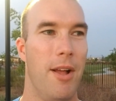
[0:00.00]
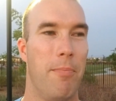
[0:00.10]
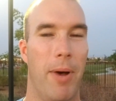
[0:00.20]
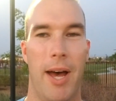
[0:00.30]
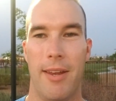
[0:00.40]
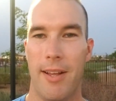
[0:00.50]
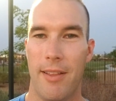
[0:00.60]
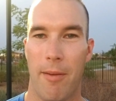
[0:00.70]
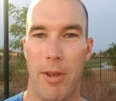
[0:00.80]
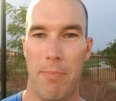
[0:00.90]
But,
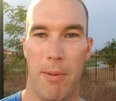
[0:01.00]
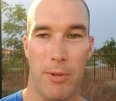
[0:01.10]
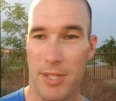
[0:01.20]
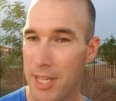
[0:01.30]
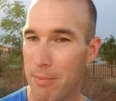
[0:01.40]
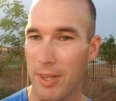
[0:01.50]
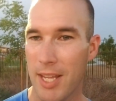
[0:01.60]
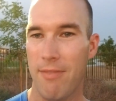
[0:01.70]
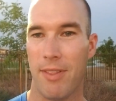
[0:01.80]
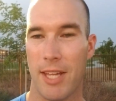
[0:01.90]
I mean, people just keep
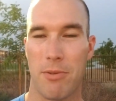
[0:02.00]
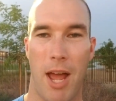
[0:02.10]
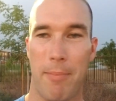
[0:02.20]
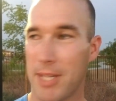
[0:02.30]
leaving. That's what happens.